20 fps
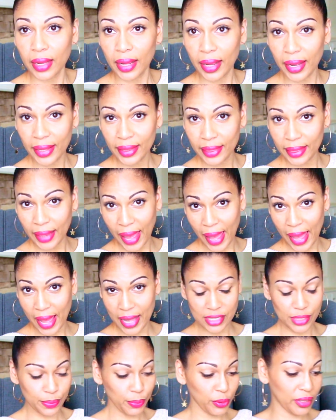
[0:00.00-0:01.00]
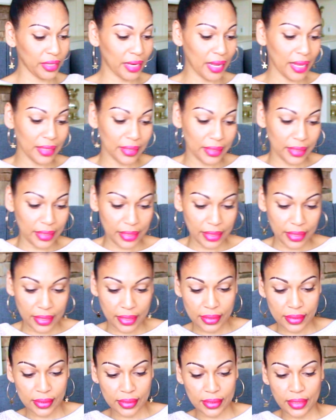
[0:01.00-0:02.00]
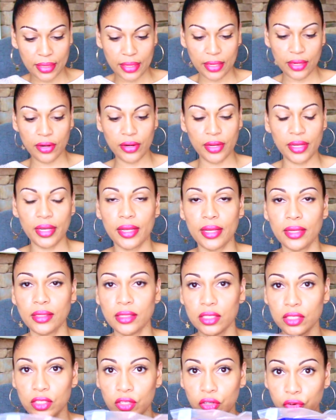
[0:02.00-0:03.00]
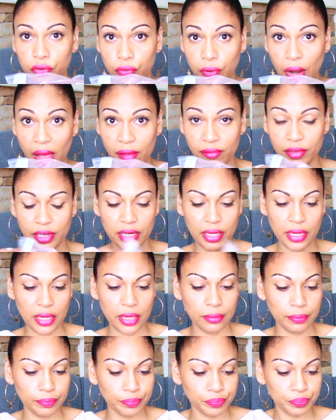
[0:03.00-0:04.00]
And last but not least, here is Gravity.